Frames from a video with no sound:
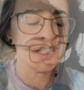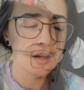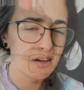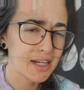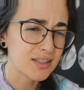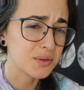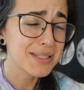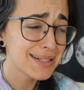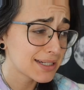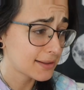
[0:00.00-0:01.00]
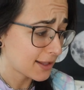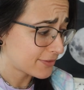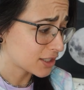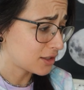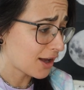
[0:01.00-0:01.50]
All right, so is it at
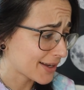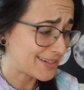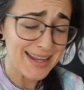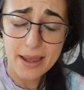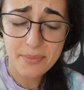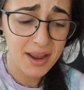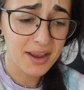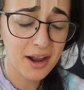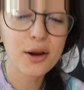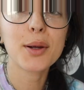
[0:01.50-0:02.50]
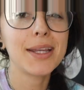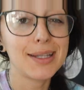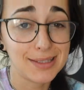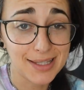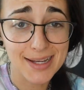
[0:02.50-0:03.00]
11 o'clock and am I
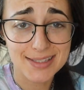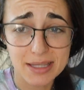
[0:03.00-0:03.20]
hungry? Yes.